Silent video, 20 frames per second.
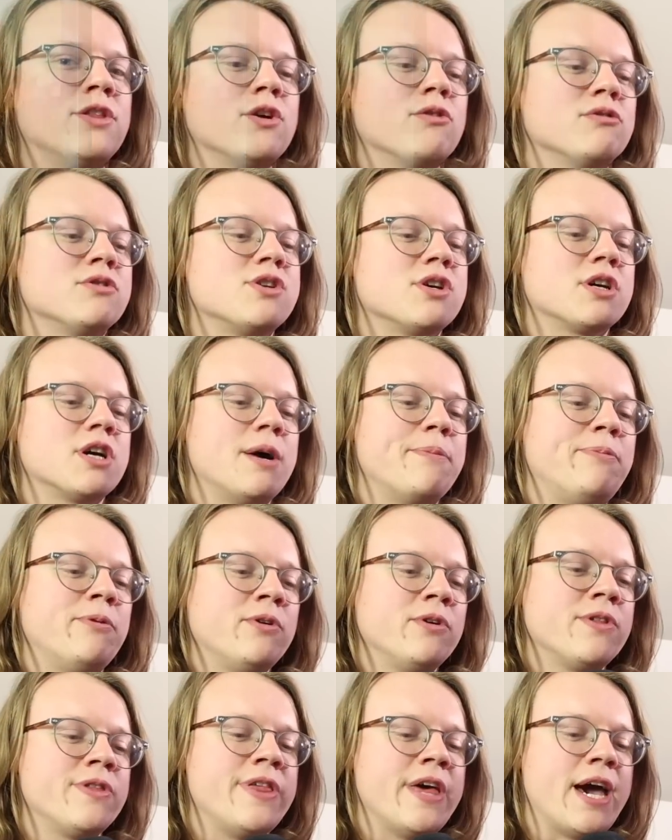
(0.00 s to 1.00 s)
There was a
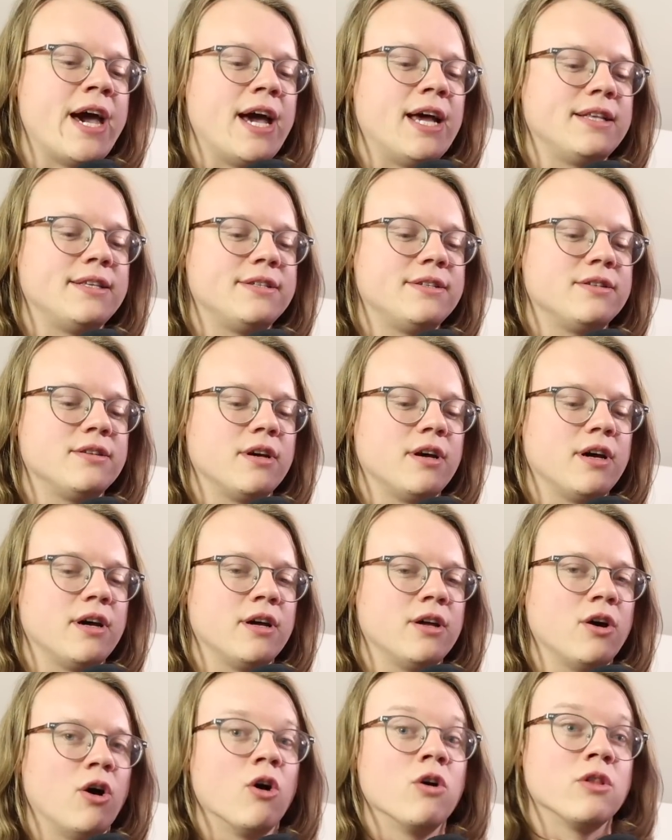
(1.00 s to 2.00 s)
couple that
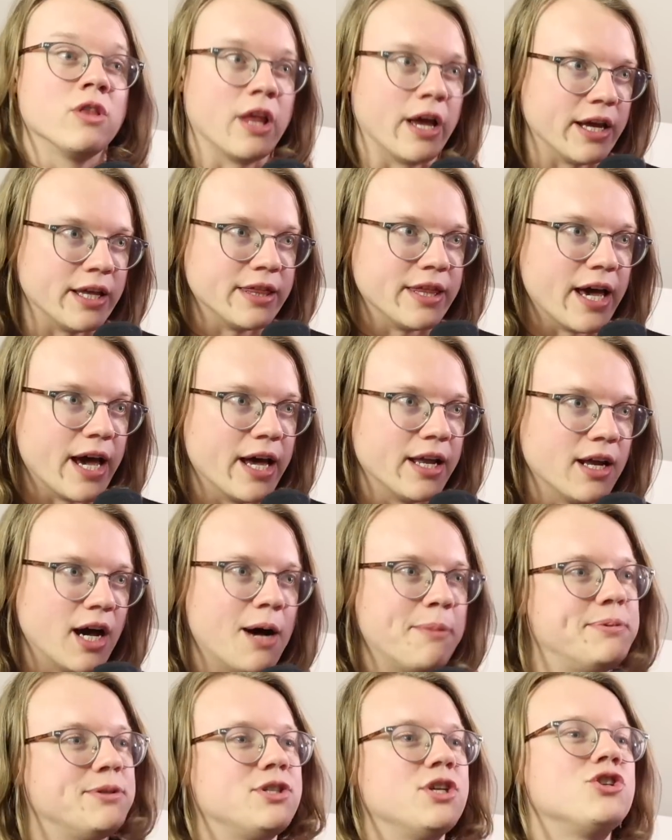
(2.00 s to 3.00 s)
aren't like that.
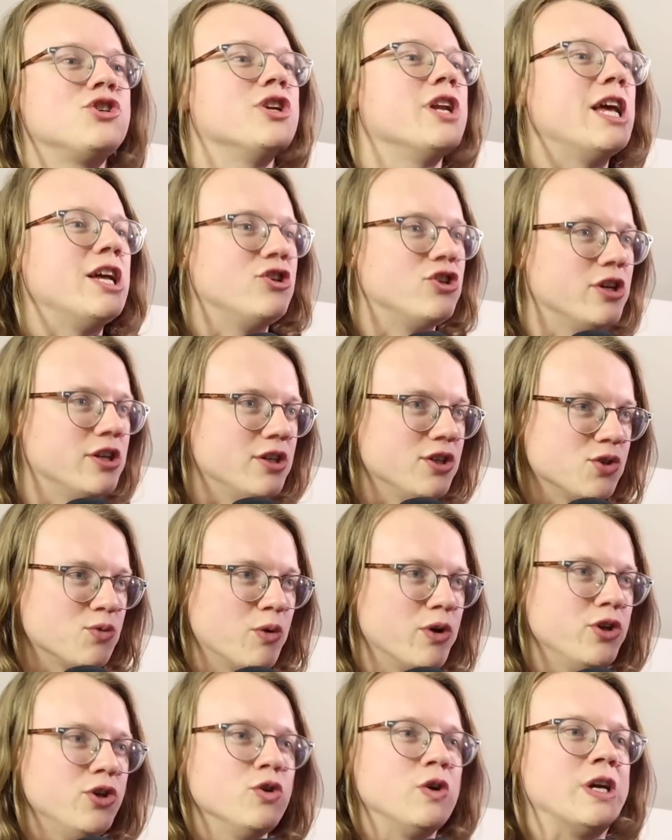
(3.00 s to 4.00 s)
Opposition Agent is
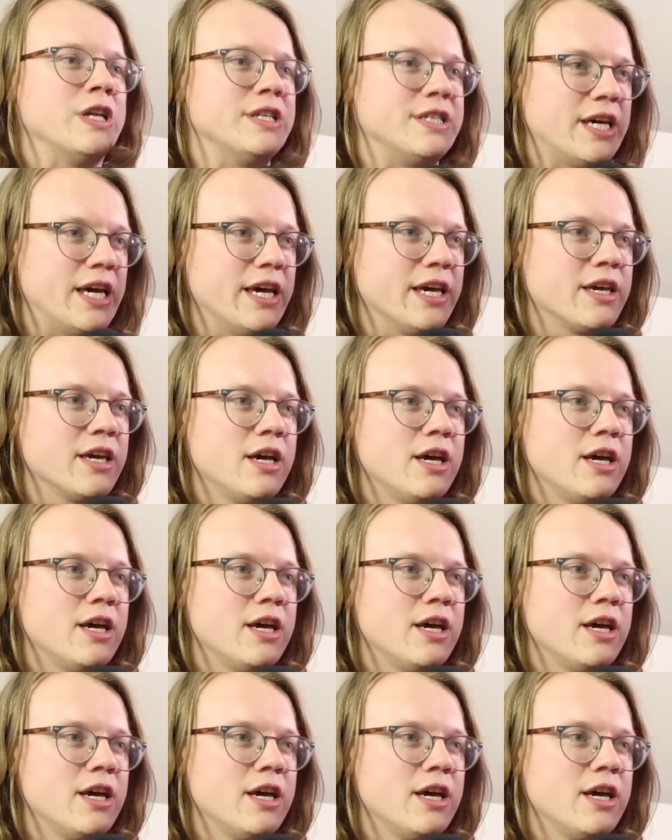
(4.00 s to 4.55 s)
one you can take.